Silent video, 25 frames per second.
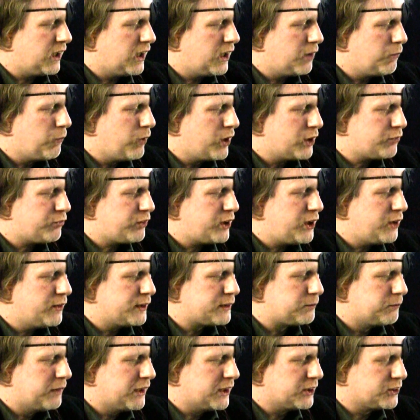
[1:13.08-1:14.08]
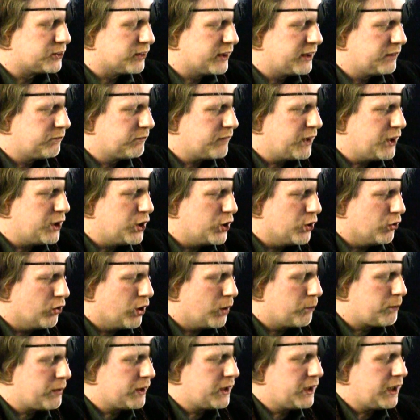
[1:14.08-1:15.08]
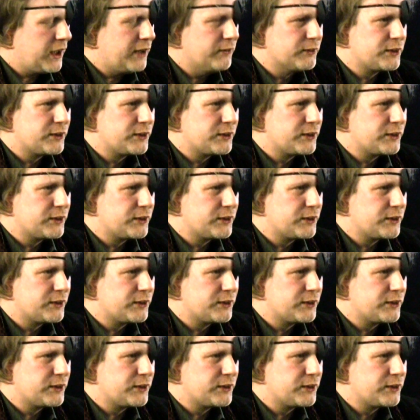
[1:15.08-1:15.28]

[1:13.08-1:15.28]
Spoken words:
worked for the US military in Europe.